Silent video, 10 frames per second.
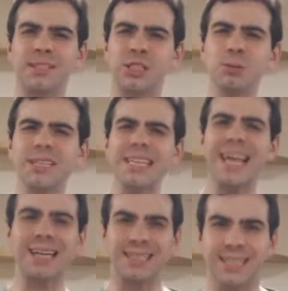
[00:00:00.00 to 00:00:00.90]
it's
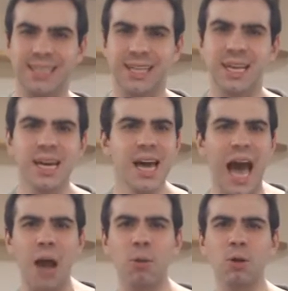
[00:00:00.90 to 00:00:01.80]
Susan Hilton.
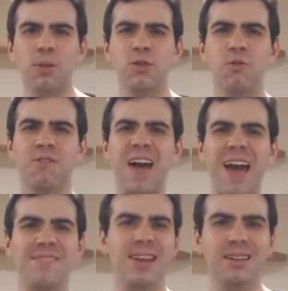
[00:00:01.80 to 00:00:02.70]
I worked with you for
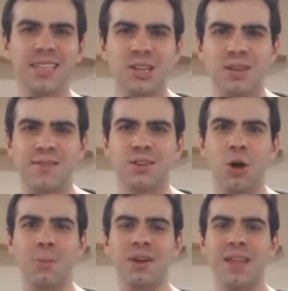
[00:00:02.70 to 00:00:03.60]
5 years and you never
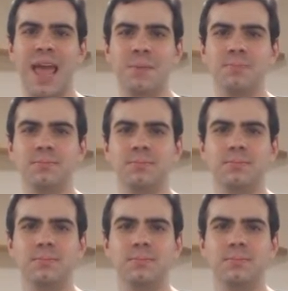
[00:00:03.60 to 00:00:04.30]
told me your name.